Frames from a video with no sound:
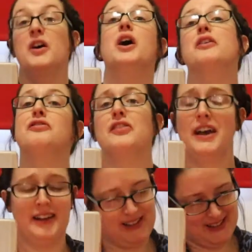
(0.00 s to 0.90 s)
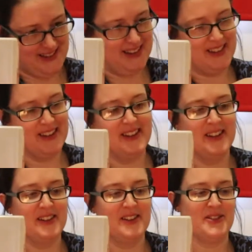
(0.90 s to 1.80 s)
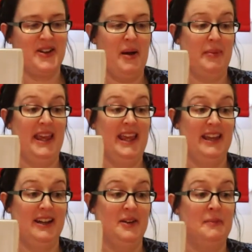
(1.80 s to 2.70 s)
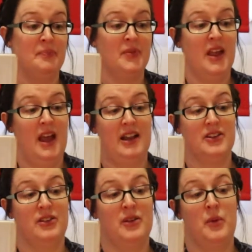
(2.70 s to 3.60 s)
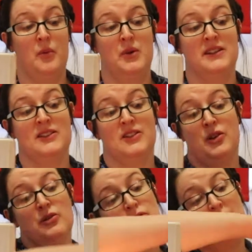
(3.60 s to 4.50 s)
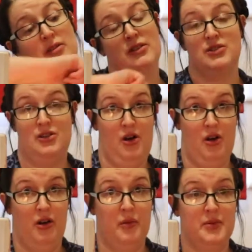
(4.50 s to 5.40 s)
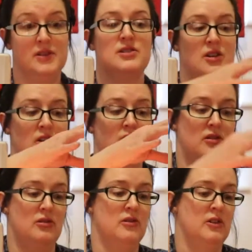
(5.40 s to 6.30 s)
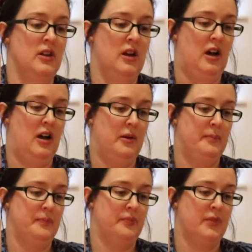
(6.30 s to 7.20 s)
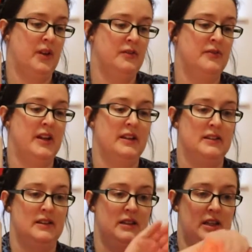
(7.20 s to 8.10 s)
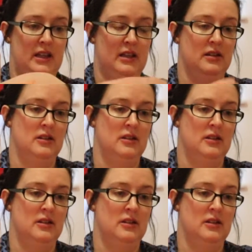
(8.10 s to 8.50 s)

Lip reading: affix the strap here. And so then when we sew round the top to fix the